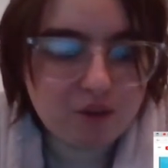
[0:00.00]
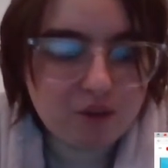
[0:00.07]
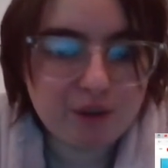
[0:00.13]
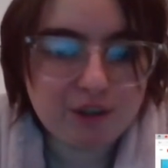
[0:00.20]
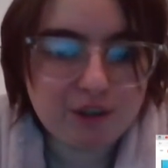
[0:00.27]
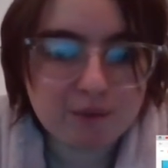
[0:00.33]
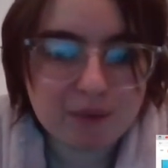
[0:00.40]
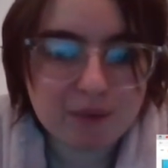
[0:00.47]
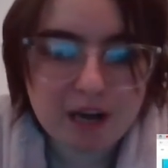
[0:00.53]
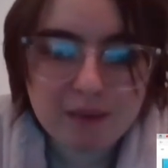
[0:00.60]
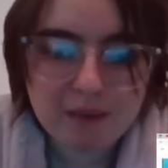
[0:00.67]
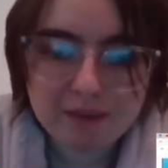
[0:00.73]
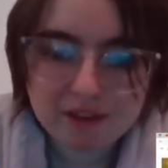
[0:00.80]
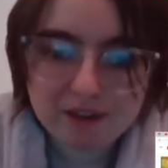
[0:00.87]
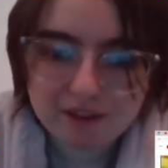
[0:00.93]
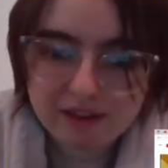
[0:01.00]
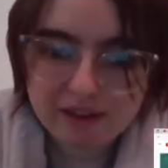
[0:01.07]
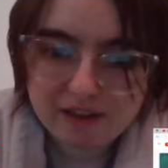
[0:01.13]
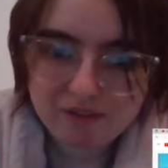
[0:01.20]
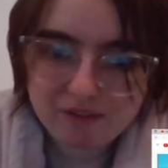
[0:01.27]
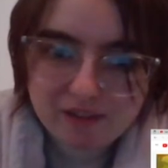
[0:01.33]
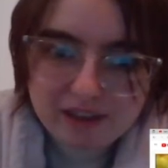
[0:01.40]
You and your mom?
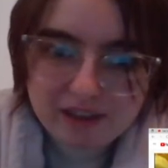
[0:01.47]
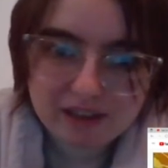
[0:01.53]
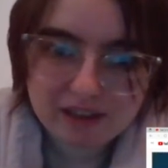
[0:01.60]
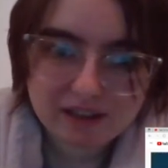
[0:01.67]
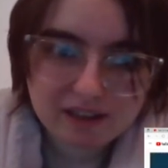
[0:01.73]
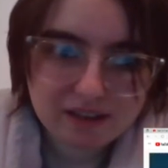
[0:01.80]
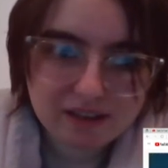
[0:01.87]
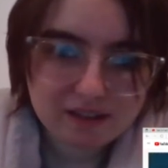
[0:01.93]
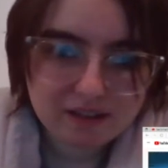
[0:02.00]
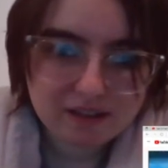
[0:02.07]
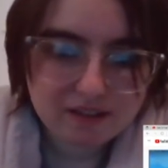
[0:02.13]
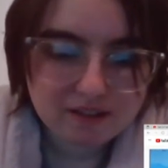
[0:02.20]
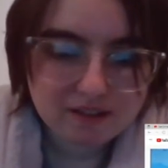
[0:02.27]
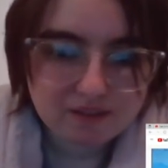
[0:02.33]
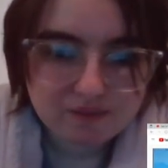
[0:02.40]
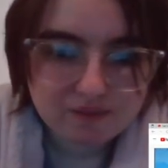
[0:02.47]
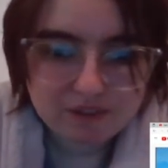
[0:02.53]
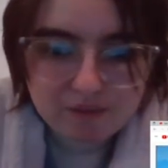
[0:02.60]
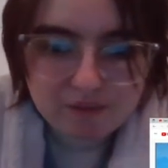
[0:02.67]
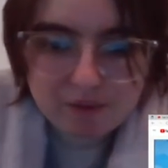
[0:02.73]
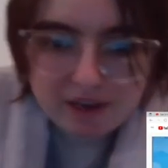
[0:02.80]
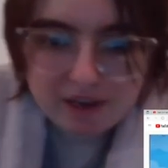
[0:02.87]
Is that like?
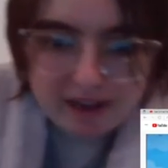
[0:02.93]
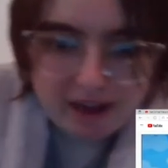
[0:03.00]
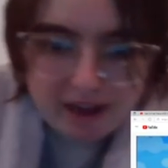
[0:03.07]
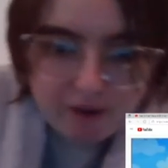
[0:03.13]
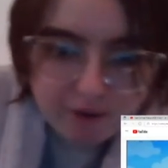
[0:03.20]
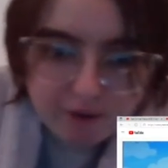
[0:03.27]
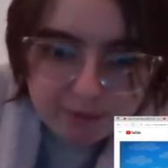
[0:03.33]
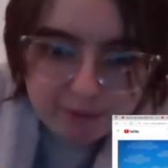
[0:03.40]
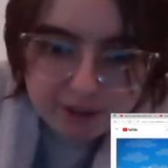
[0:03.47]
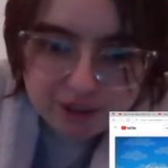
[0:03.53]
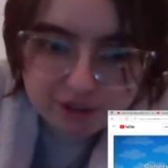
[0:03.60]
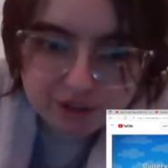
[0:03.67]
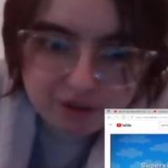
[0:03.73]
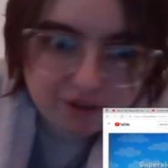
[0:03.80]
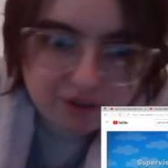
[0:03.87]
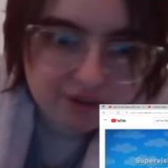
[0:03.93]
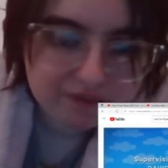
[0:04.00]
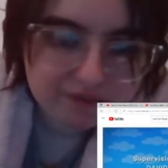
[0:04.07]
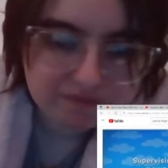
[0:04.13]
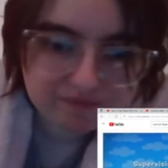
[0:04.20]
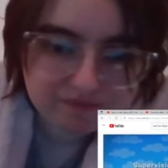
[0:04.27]
What? How original.